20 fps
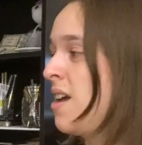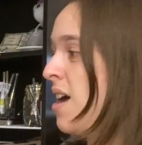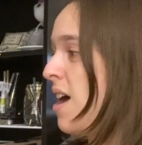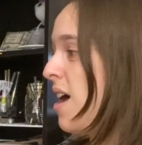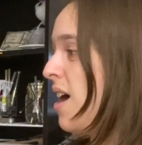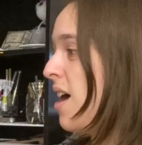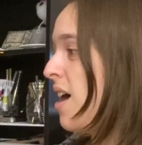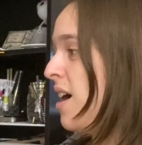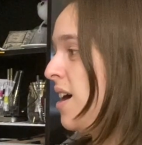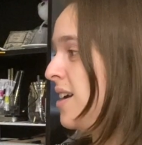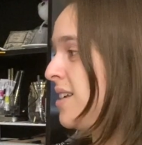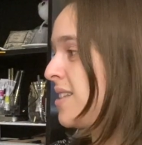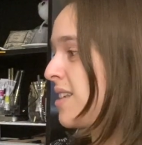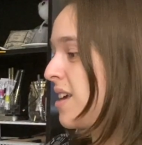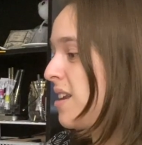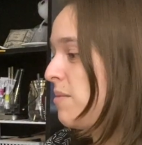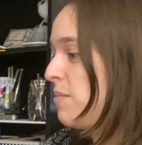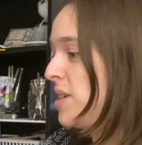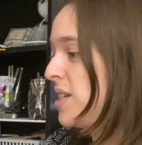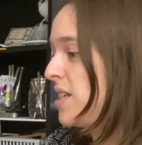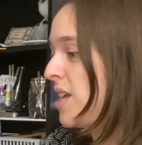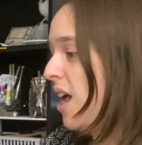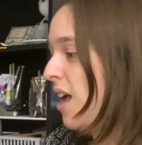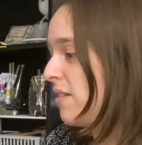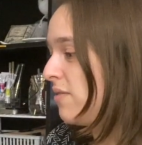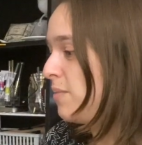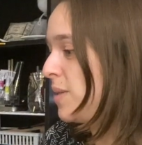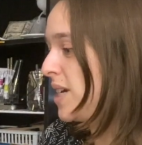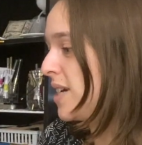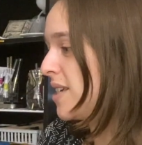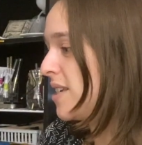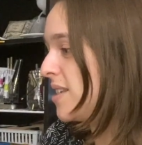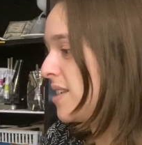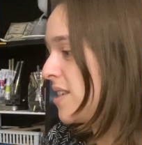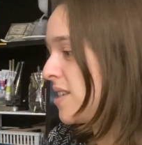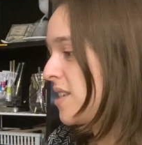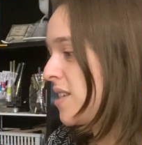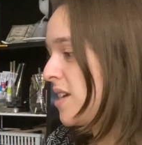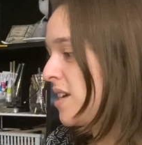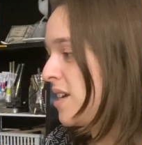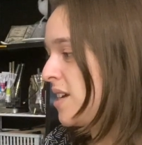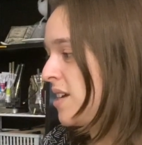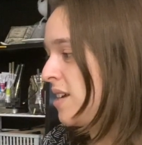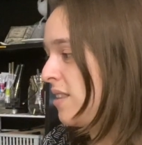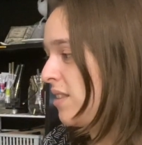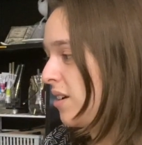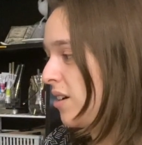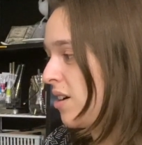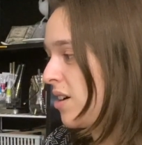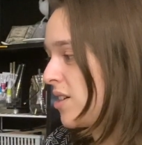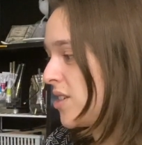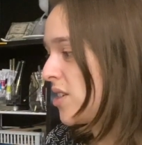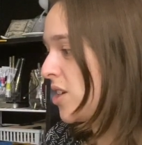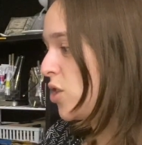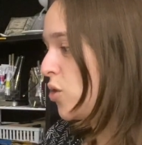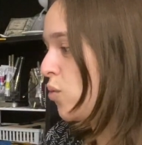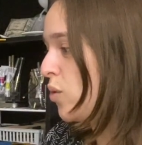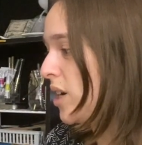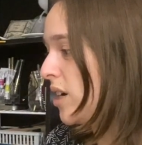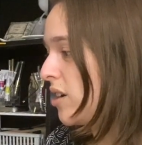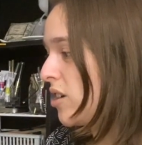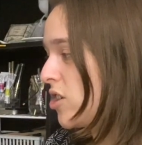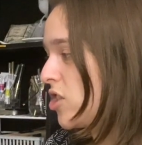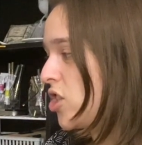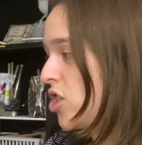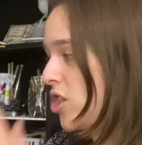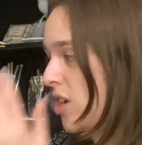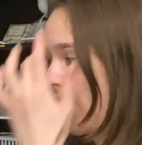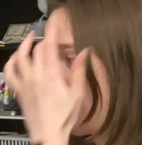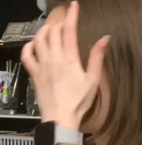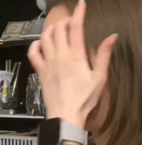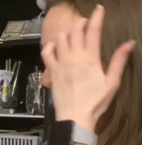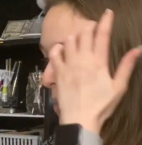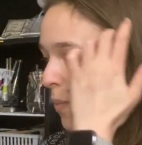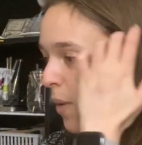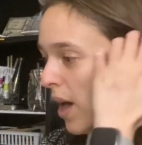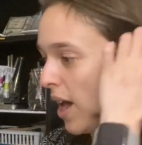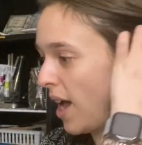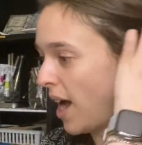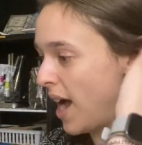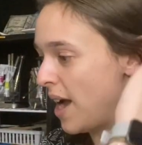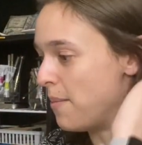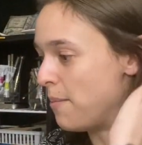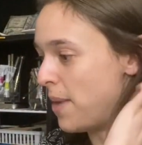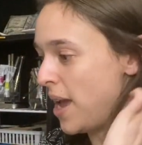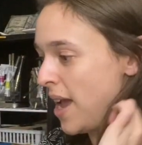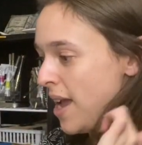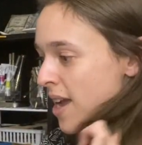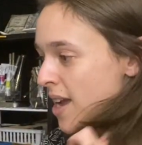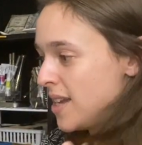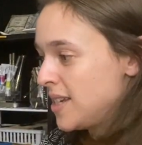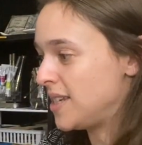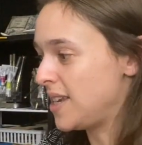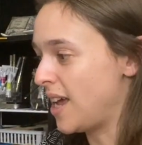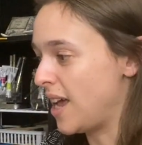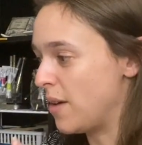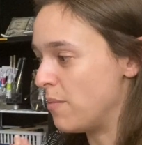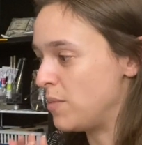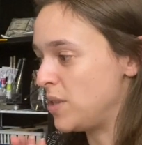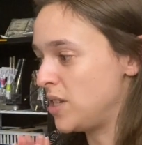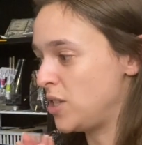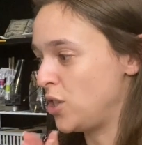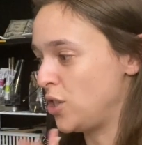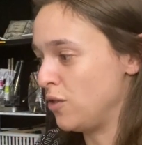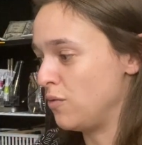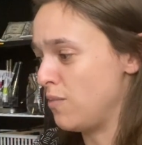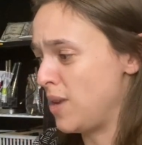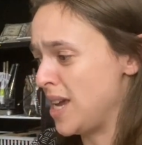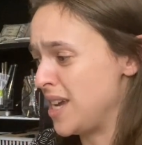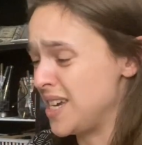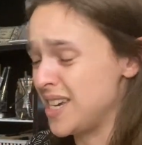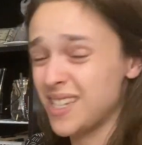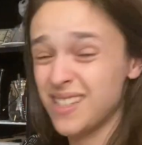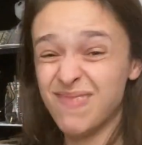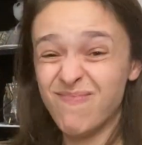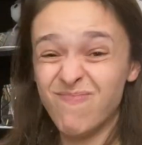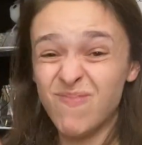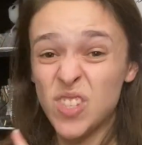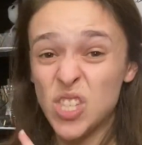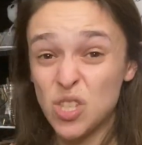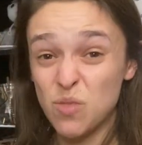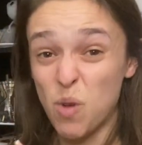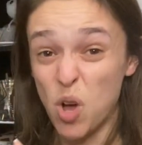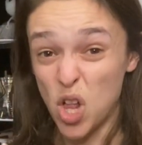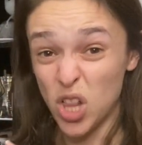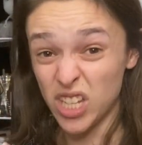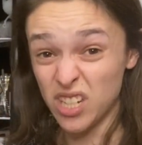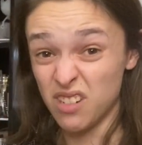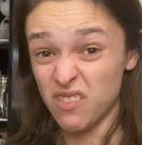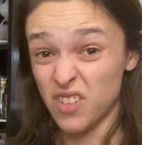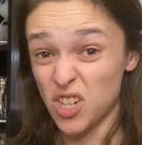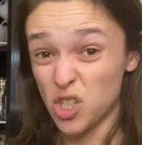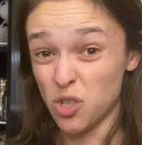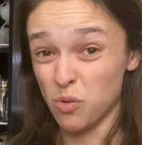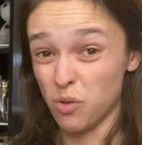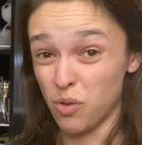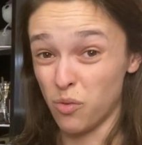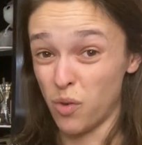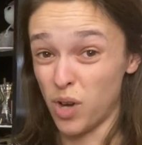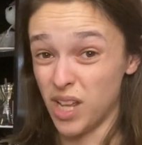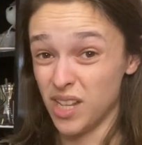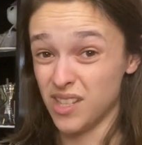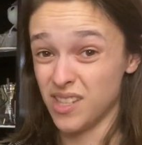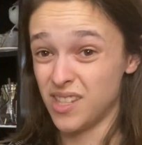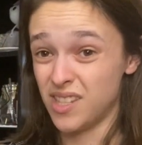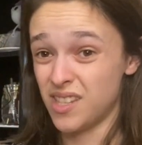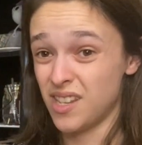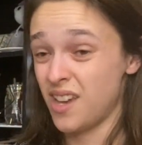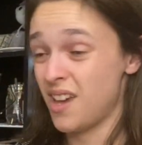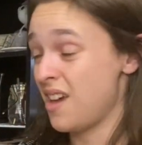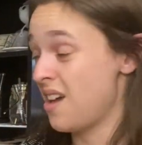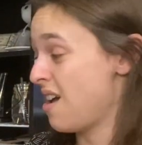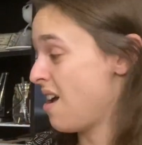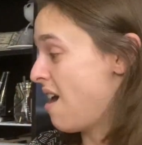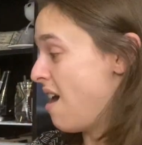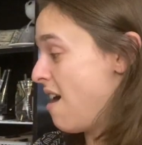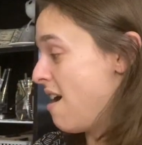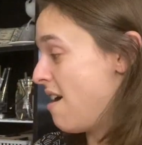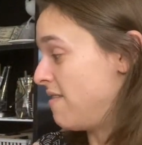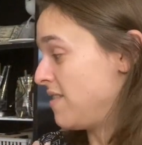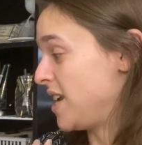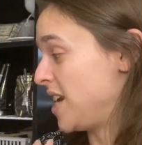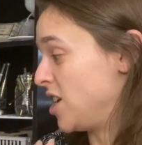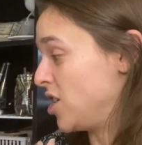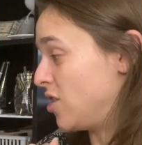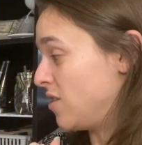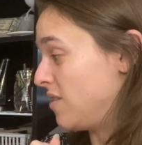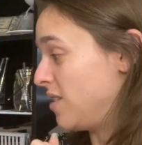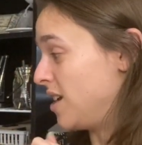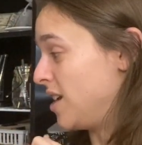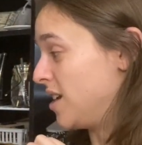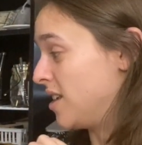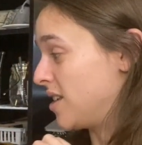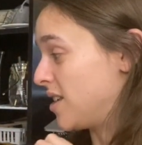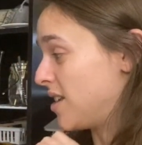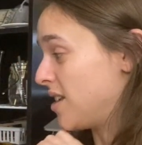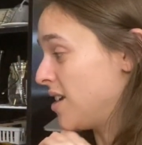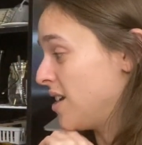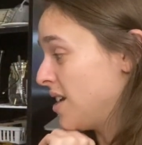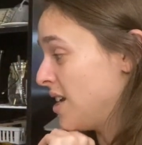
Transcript: It's gonna be tough because they're all such weird shapes, but I may attempt to make small individual ones of each of these,